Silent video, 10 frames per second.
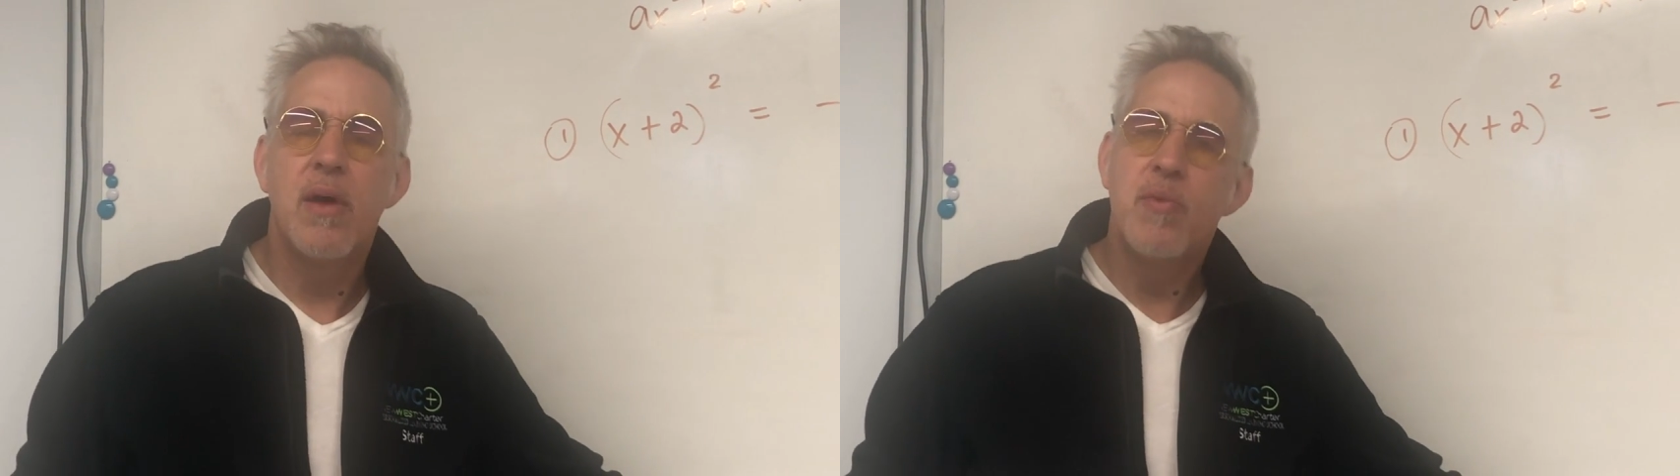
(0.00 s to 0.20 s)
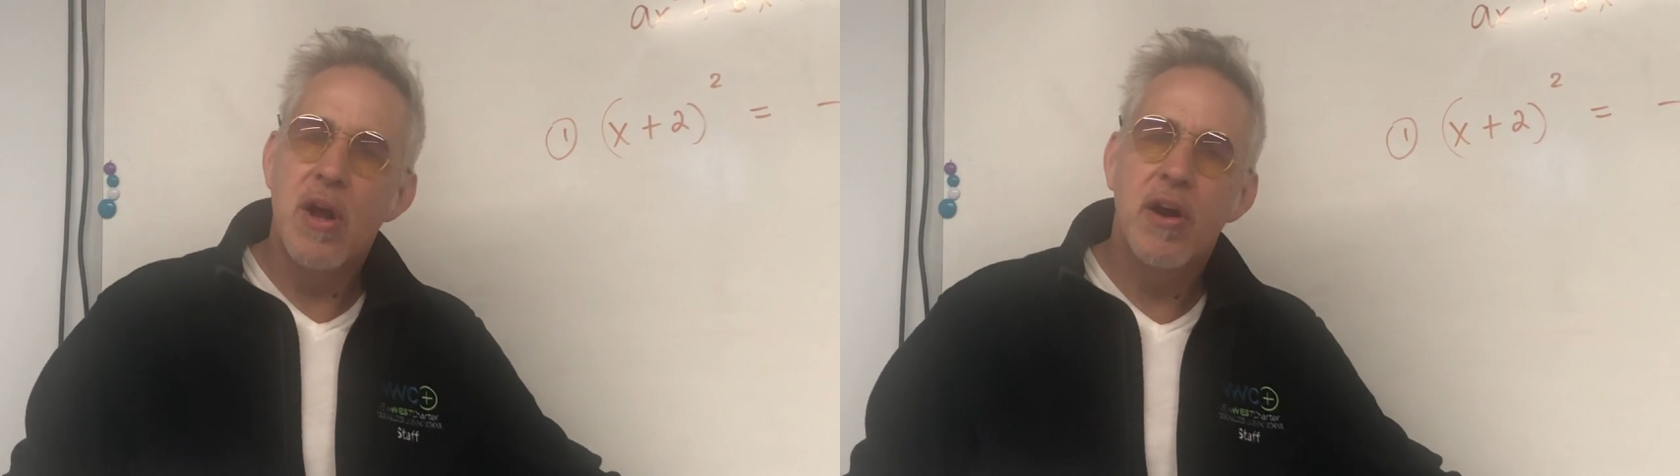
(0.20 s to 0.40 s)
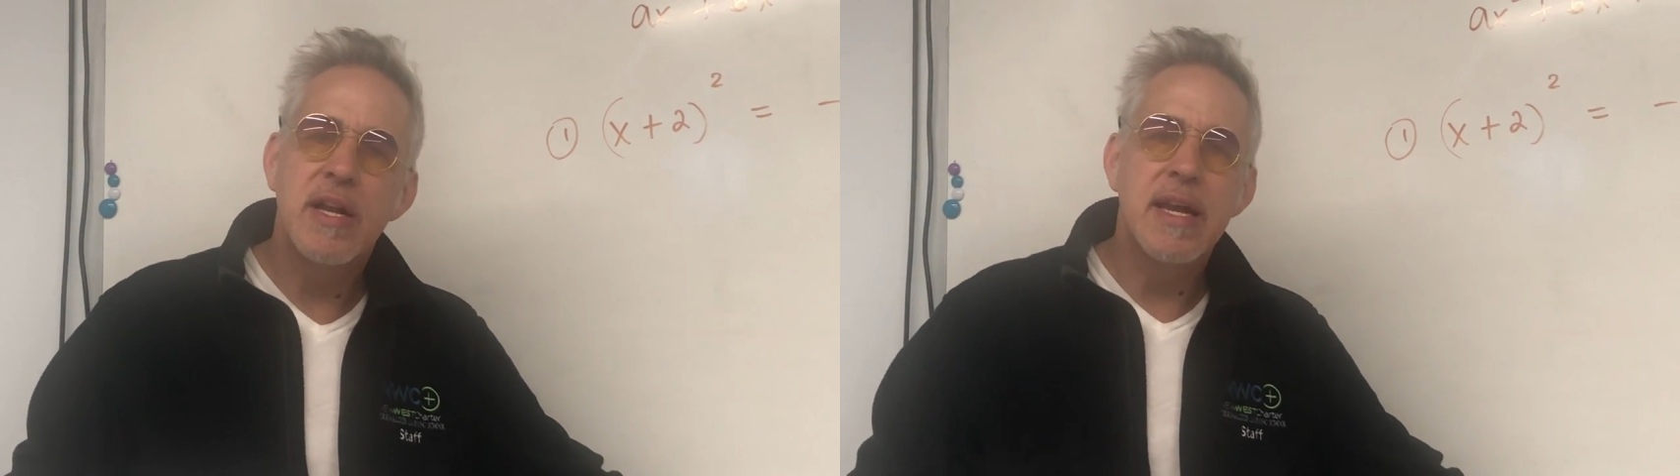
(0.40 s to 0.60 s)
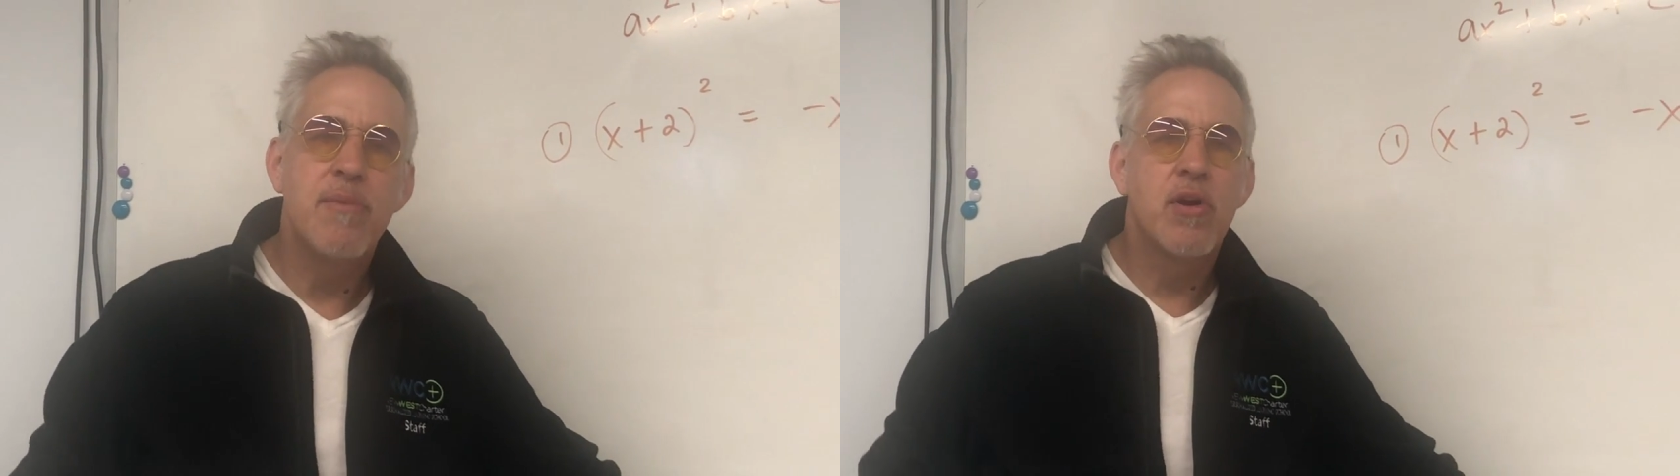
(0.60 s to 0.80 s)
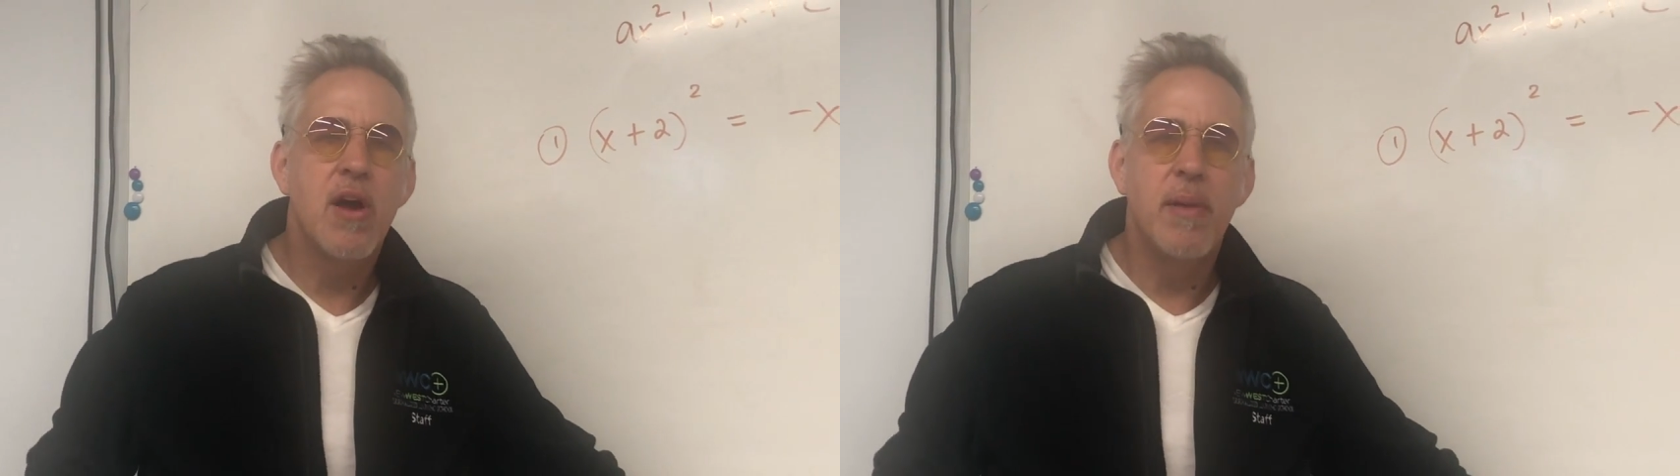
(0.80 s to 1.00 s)
We are going to get
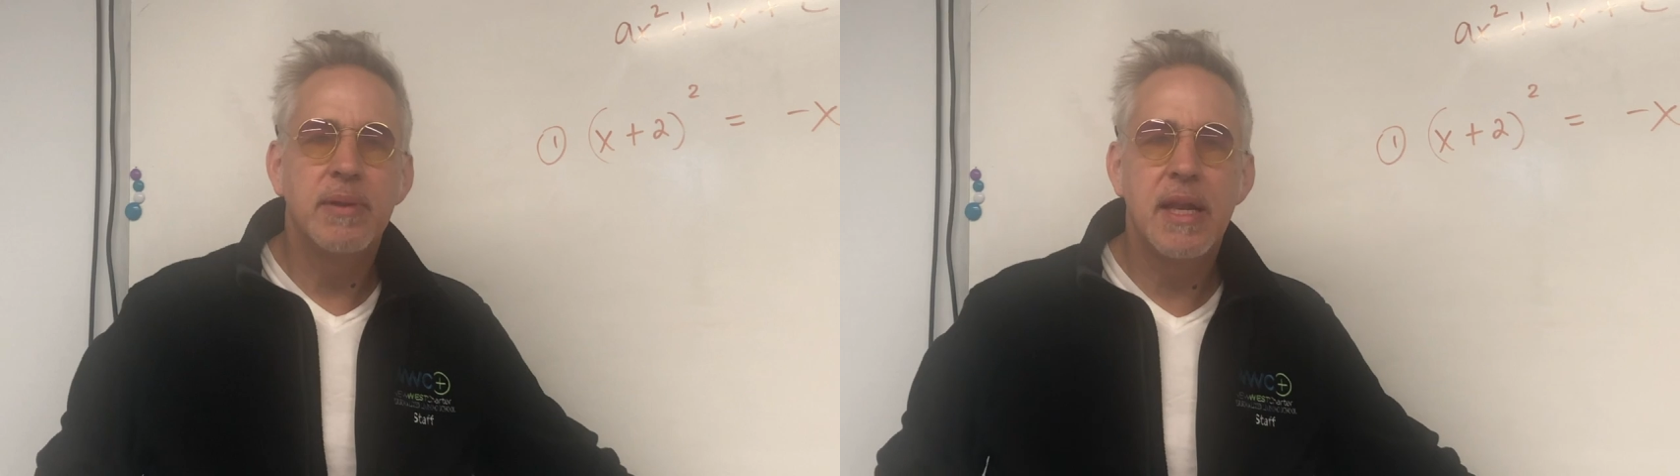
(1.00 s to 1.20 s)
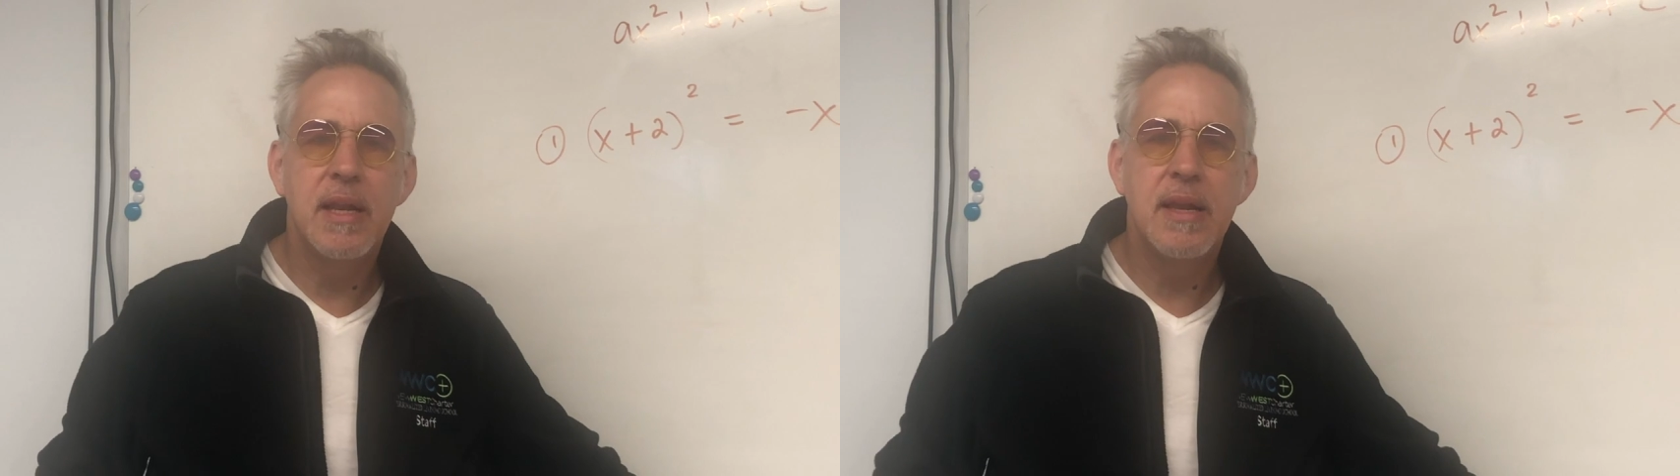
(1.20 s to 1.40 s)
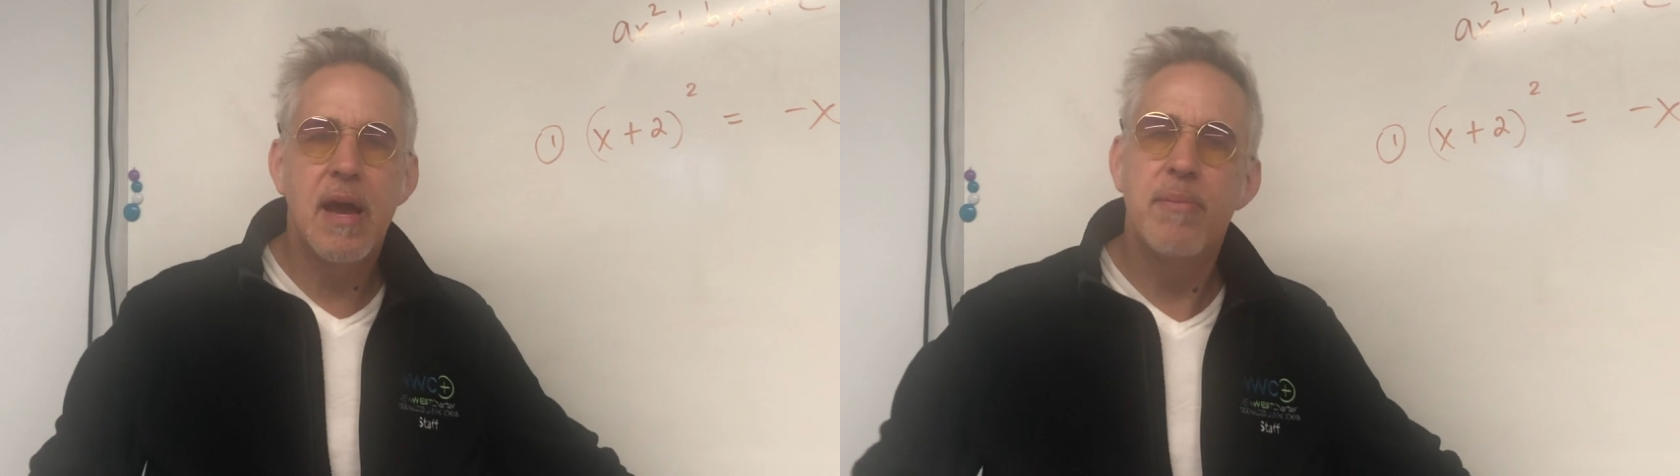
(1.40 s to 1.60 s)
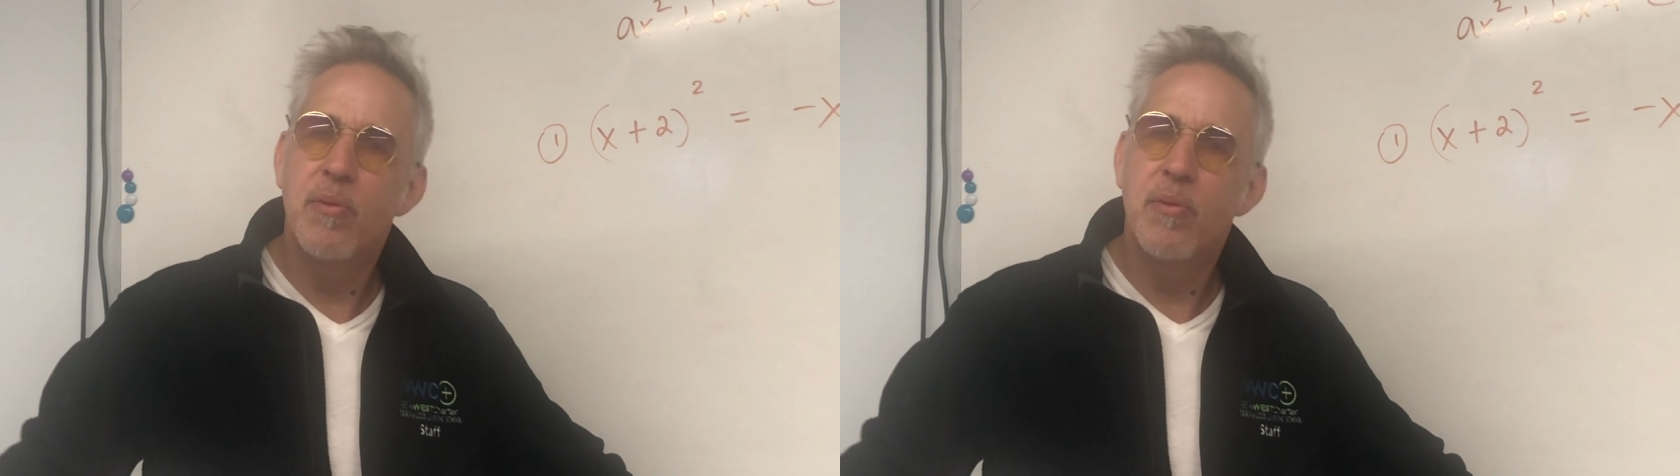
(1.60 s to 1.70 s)
more complicated now,